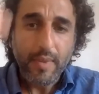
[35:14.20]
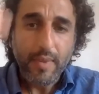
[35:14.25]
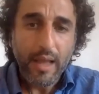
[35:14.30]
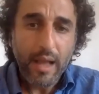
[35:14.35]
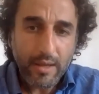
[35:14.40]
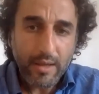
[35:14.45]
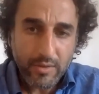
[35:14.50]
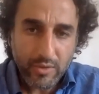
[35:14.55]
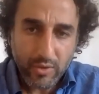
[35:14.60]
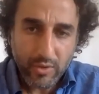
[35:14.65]

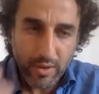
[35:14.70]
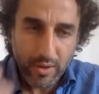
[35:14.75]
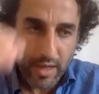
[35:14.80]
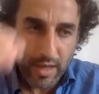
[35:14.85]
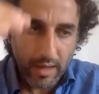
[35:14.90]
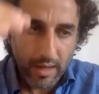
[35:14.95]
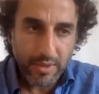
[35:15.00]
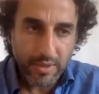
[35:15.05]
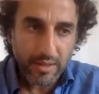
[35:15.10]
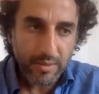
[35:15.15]
sorry,
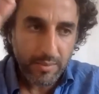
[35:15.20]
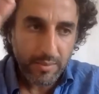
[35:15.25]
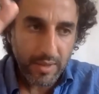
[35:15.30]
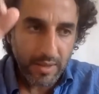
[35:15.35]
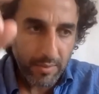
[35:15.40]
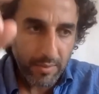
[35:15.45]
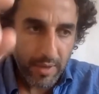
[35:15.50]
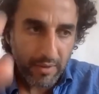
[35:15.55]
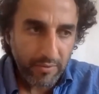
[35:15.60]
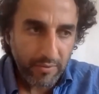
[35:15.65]
I'm gonna
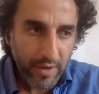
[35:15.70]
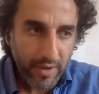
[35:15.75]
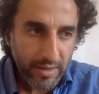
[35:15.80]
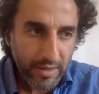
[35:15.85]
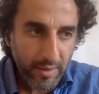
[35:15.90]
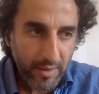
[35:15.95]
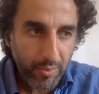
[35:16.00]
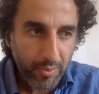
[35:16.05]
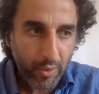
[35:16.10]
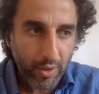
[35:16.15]
make one
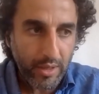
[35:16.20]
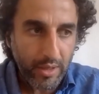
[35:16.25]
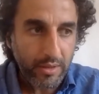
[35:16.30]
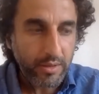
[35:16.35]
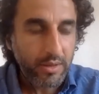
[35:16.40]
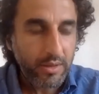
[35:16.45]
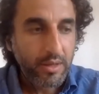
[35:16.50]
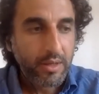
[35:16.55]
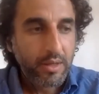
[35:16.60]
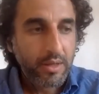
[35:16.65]
final
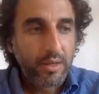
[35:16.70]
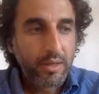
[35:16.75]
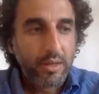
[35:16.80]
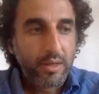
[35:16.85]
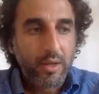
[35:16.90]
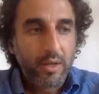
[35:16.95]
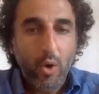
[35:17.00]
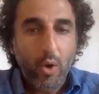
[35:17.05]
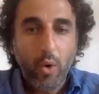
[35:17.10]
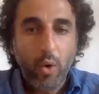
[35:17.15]
point.
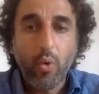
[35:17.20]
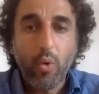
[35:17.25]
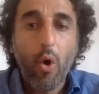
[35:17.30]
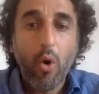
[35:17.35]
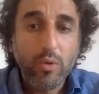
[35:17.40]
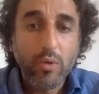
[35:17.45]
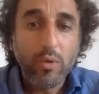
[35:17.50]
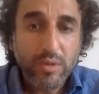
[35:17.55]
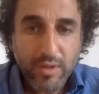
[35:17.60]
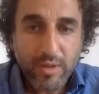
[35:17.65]
Who
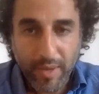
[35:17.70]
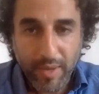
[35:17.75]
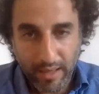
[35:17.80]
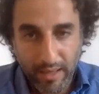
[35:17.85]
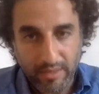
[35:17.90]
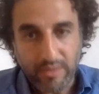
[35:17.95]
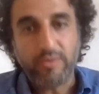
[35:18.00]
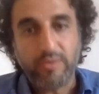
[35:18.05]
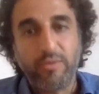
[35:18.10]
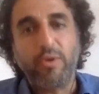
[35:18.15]
owns the
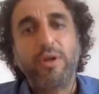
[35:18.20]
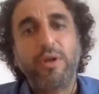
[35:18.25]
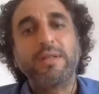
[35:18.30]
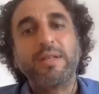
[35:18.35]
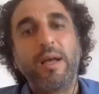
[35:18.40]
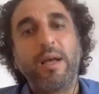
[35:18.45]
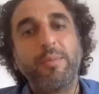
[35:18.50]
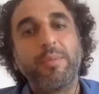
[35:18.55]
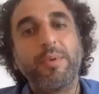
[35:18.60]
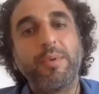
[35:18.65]
banks, for
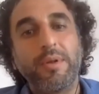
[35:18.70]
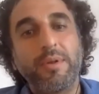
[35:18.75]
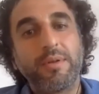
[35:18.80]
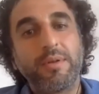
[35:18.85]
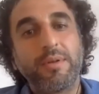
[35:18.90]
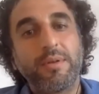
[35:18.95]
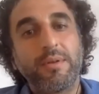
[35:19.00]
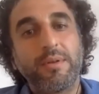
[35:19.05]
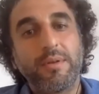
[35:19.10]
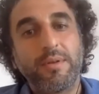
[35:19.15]
example?
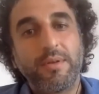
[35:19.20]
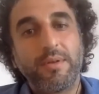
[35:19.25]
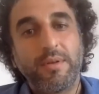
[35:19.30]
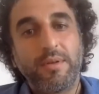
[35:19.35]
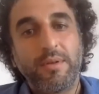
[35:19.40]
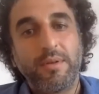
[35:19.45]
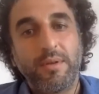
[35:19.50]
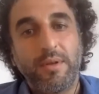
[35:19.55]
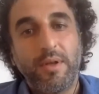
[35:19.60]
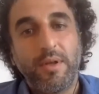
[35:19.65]

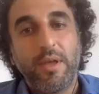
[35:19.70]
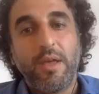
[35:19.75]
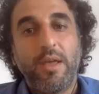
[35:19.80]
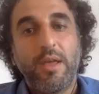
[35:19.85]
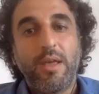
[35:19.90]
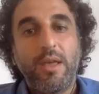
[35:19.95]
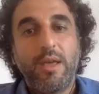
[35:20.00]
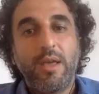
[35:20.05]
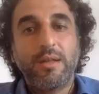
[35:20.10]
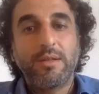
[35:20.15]

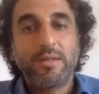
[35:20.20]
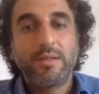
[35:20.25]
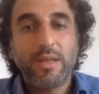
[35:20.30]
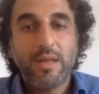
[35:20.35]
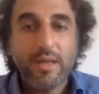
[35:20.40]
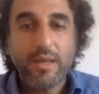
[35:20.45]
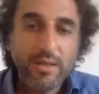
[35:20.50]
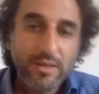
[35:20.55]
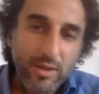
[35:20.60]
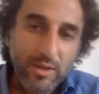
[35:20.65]
It's
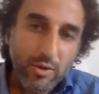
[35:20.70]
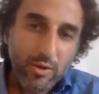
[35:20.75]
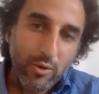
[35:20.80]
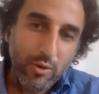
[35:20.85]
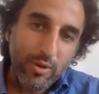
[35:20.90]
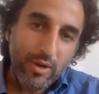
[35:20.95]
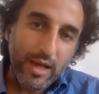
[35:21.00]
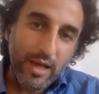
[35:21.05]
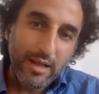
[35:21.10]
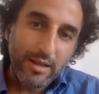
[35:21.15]
easy to
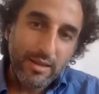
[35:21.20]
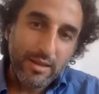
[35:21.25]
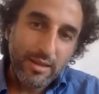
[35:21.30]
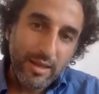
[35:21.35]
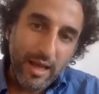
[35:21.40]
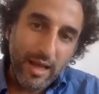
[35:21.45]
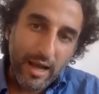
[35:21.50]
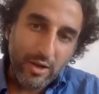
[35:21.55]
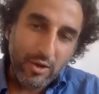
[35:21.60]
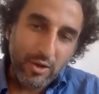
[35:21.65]
look at
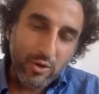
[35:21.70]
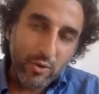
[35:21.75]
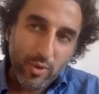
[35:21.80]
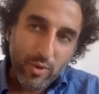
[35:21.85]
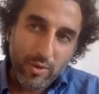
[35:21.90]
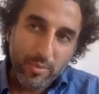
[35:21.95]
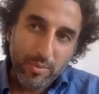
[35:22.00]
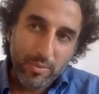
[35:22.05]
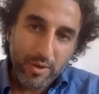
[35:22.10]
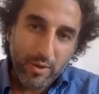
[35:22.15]
the
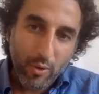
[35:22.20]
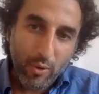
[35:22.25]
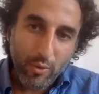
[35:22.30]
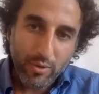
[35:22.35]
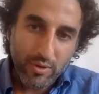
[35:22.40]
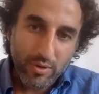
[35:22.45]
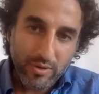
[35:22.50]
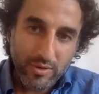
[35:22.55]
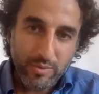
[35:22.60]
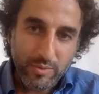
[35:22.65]
actual big
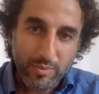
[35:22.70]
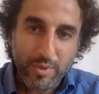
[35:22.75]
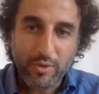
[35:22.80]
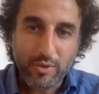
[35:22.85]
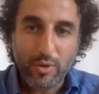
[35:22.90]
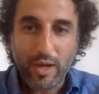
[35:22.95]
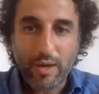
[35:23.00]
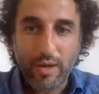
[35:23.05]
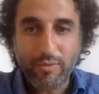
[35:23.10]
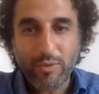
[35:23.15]
owners,
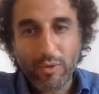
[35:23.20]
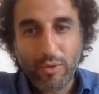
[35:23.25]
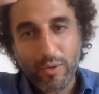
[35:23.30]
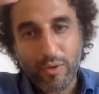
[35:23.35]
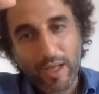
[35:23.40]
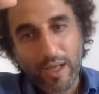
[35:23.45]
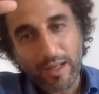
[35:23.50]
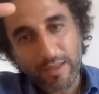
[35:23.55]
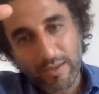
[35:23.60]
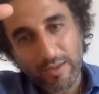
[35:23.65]
but you have to
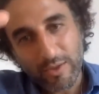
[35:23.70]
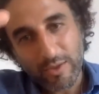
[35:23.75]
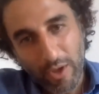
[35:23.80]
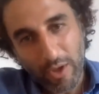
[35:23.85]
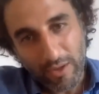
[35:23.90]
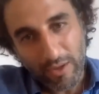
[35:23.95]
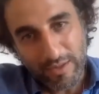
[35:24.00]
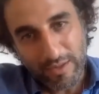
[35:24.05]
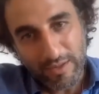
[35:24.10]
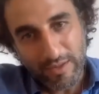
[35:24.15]
look at the
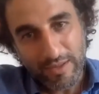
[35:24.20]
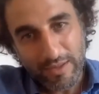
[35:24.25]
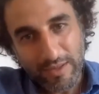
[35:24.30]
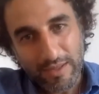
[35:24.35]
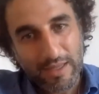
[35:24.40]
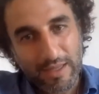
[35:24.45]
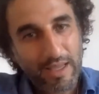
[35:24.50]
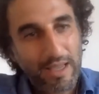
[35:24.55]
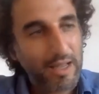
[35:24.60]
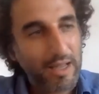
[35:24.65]
stocks. And